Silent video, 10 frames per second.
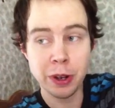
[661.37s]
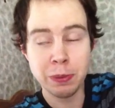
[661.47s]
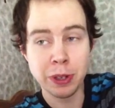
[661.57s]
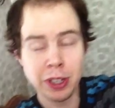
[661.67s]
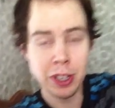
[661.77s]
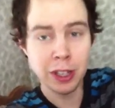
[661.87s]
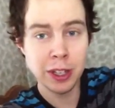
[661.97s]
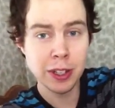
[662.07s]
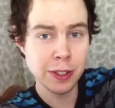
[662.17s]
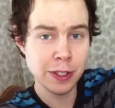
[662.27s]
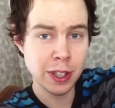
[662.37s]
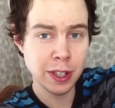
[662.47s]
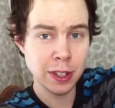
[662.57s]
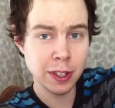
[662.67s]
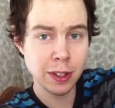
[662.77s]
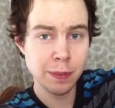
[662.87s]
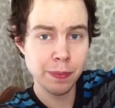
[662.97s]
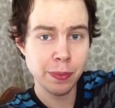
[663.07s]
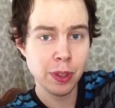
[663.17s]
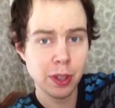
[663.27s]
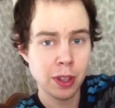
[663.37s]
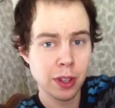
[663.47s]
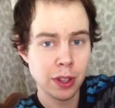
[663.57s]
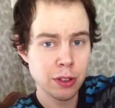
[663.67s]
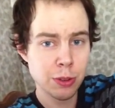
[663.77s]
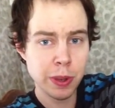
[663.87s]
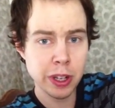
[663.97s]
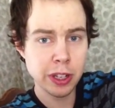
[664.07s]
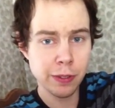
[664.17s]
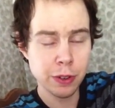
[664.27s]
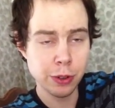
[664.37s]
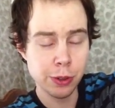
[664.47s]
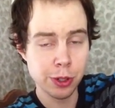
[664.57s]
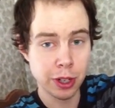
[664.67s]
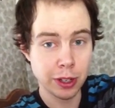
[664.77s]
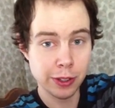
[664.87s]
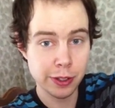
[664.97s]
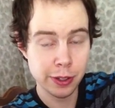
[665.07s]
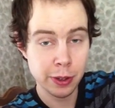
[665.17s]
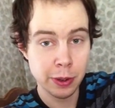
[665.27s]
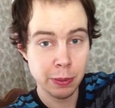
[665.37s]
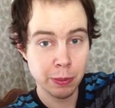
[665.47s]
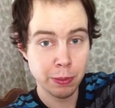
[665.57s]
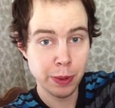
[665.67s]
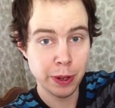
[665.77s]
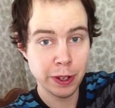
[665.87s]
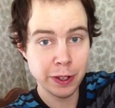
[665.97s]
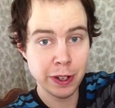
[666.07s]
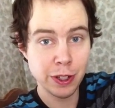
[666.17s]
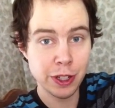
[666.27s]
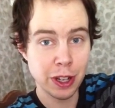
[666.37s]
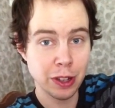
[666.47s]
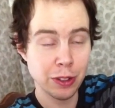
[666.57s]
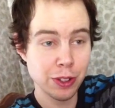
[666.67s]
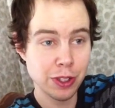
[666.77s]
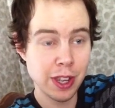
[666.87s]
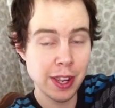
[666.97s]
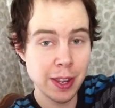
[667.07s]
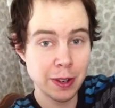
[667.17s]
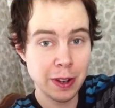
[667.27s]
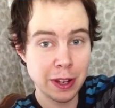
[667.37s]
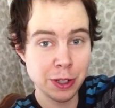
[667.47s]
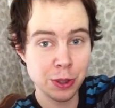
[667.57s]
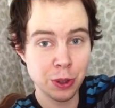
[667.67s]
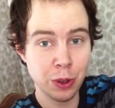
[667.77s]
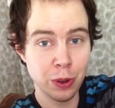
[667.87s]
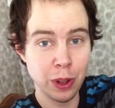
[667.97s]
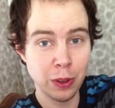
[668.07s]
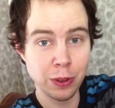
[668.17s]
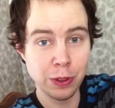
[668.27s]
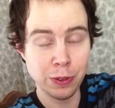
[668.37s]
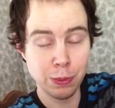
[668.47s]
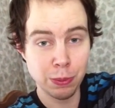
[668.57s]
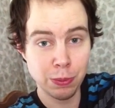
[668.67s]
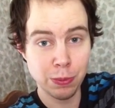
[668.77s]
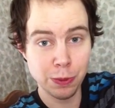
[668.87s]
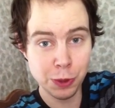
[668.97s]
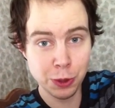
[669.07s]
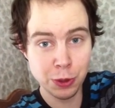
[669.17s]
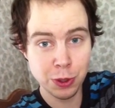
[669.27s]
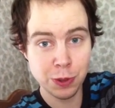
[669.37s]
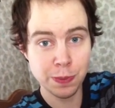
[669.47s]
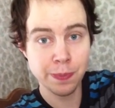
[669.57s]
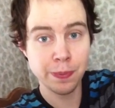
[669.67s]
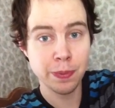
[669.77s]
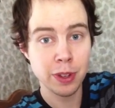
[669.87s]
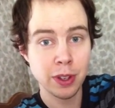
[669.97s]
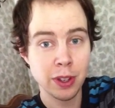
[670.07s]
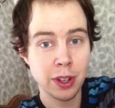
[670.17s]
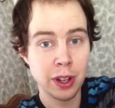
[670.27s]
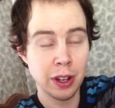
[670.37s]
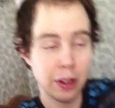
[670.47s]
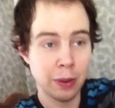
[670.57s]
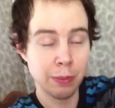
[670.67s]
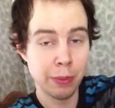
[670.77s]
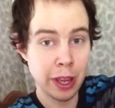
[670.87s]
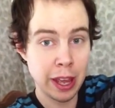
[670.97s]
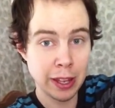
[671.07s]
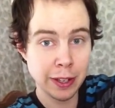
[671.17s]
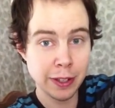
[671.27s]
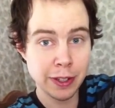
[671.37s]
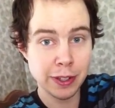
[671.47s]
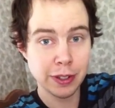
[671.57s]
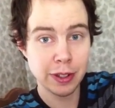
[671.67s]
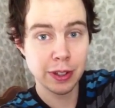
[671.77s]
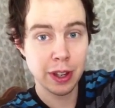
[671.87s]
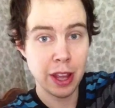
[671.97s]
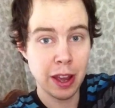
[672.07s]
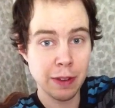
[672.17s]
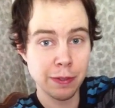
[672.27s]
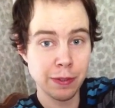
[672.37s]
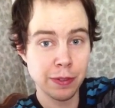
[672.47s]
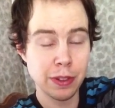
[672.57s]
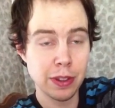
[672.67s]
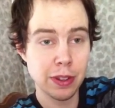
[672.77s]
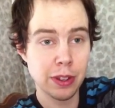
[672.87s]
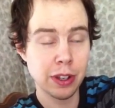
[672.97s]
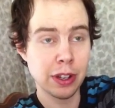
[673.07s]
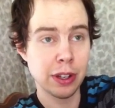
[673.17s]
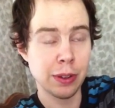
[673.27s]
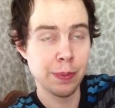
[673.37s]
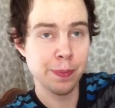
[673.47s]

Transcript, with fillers: vitamin E, zinc. There's many different nutrients. But in a nutshell, just eat natural, whole, healthy foods. Um, eggs have the